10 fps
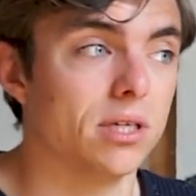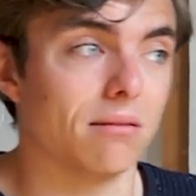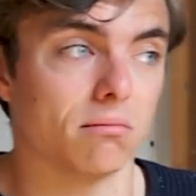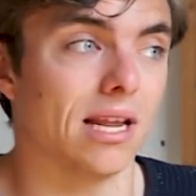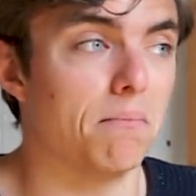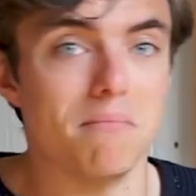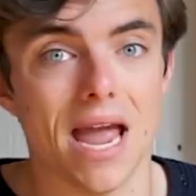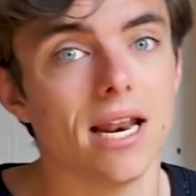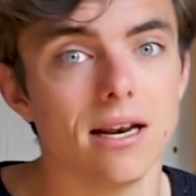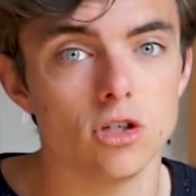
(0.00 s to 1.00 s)
but did,
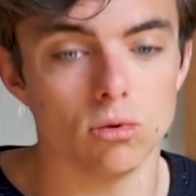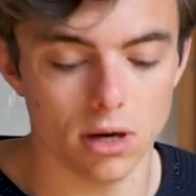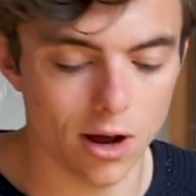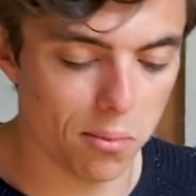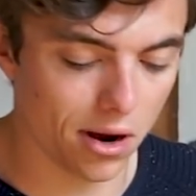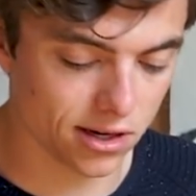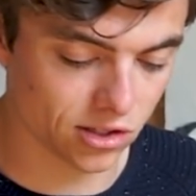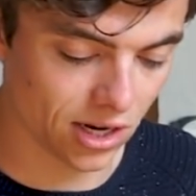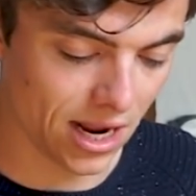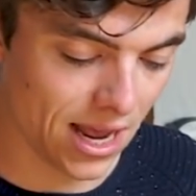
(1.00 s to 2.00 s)
made it into a low
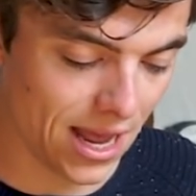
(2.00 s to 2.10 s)
pass,